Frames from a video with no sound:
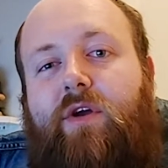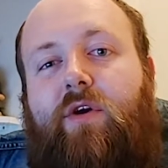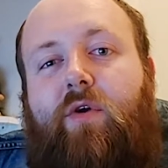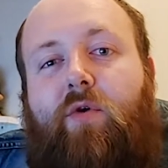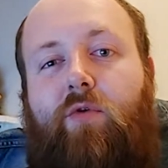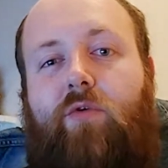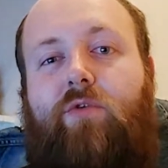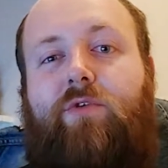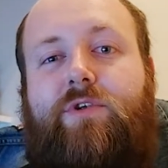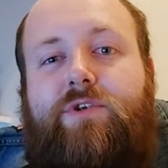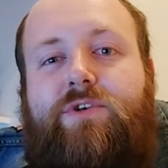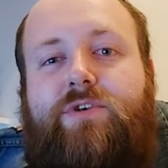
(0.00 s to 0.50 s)

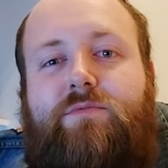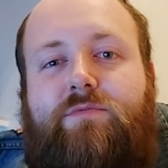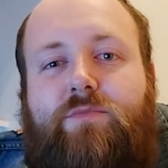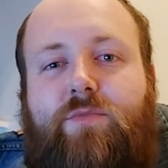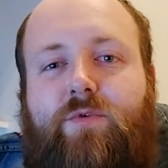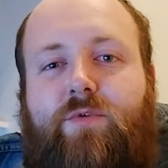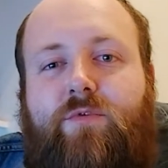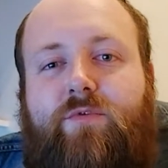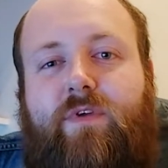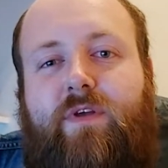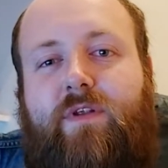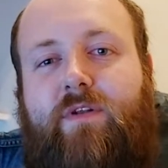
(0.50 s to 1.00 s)
origin
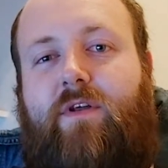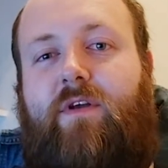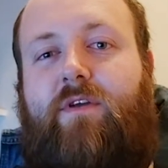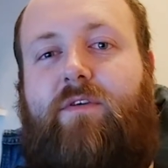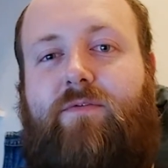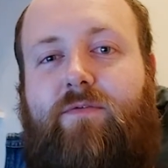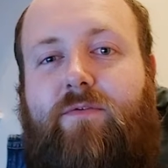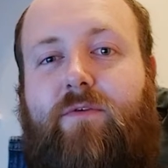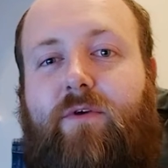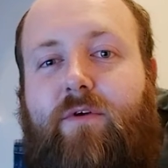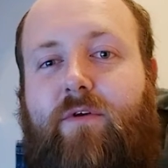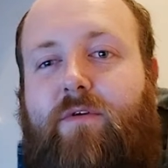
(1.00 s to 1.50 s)
movie,
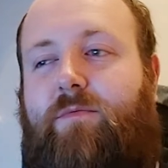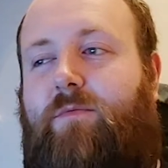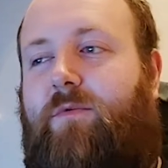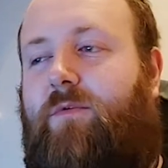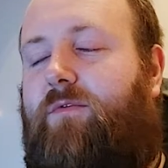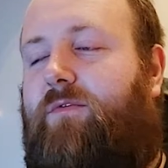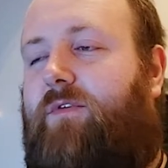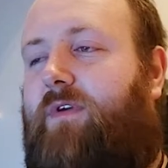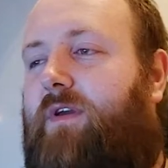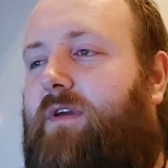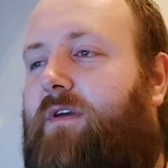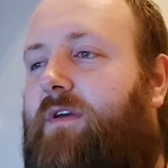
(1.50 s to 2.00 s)
first
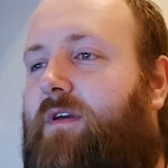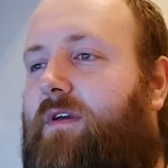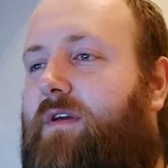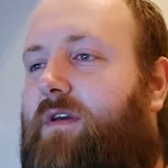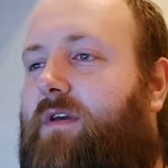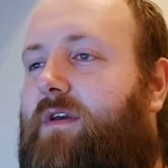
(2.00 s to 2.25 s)
movie.